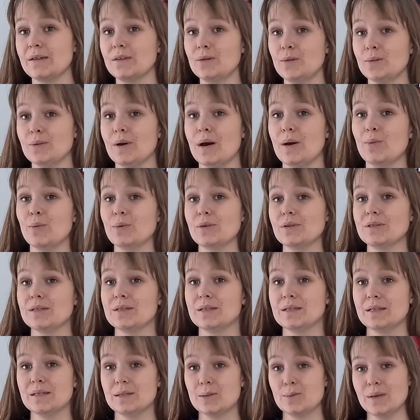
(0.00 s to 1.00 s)
knew I
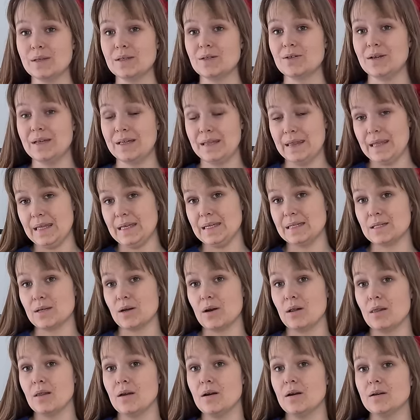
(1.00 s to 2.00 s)
wanted a sweater in these
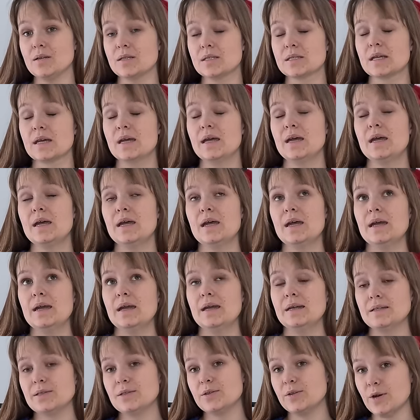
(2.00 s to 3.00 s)
colors,
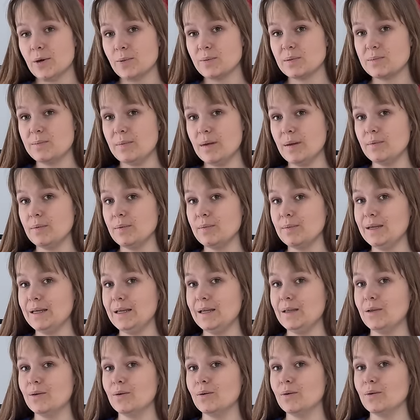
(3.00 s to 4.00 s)
it's drops baby
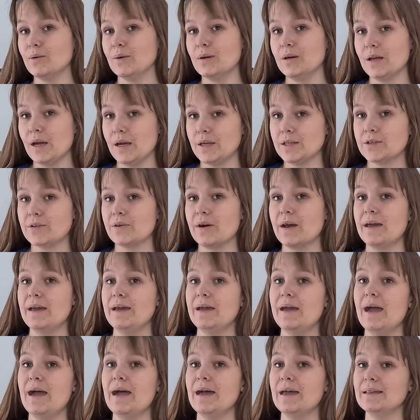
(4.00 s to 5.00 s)
merino, light gray,
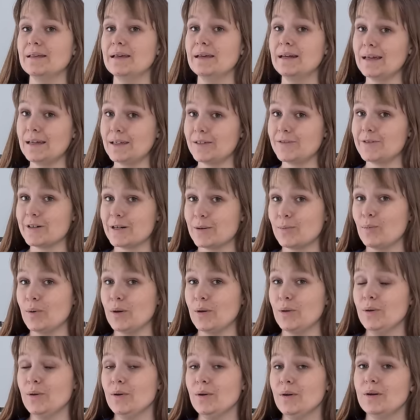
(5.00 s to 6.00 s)
and electric
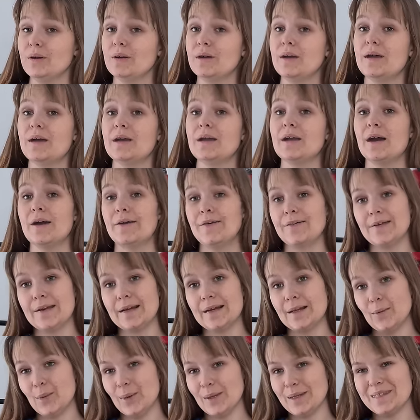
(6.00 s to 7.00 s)
blue. I
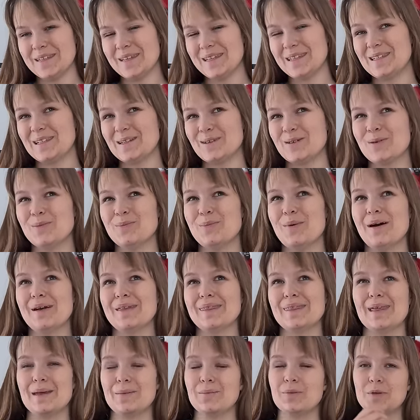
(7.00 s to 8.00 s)
really wanted to combine
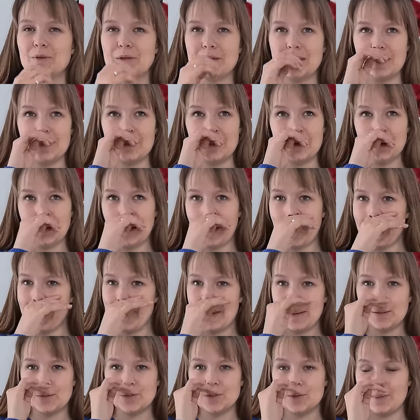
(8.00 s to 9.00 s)
them together
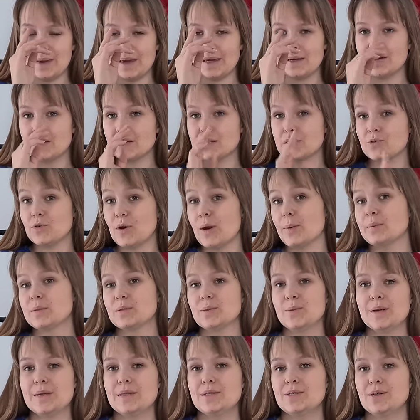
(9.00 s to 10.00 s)
to make a striped
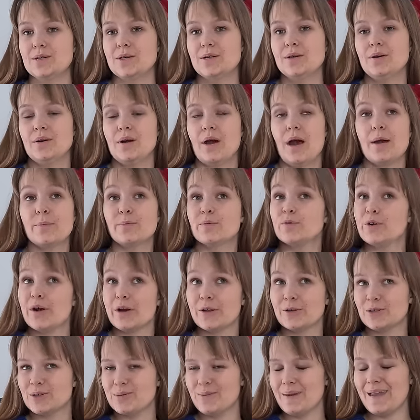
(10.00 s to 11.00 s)
sweater. I'm
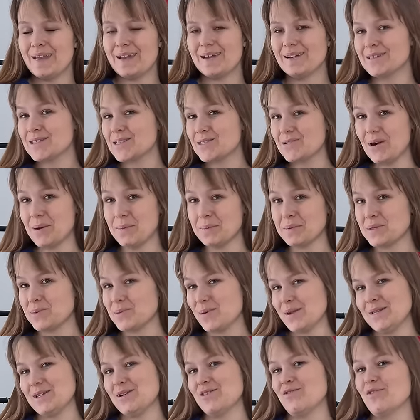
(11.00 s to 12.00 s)
trying to make a striped
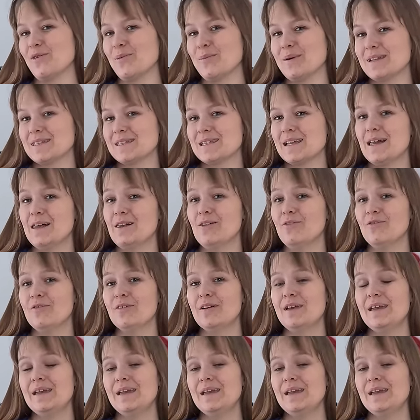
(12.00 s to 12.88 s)
sweater for myself